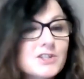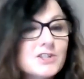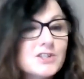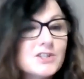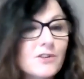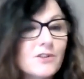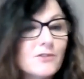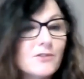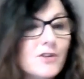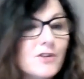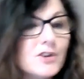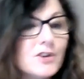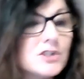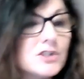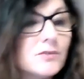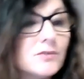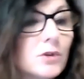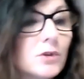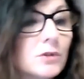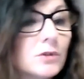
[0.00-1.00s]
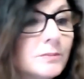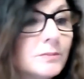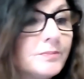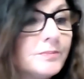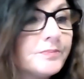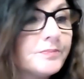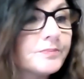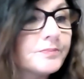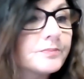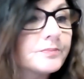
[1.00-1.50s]
So first of all,
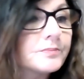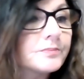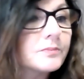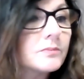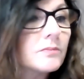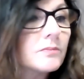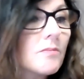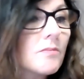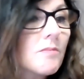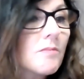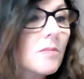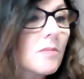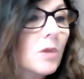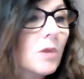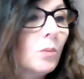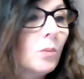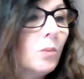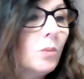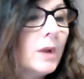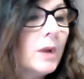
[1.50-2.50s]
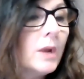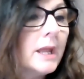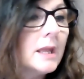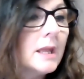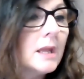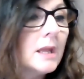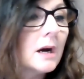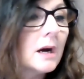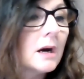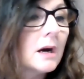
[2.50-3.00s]

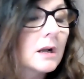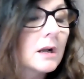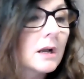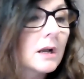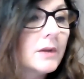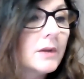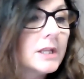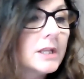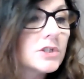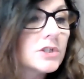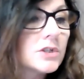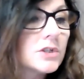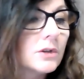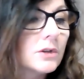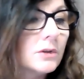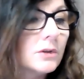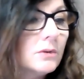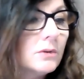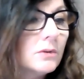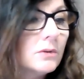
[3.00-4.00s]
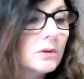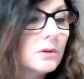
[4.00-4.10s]
we are going to,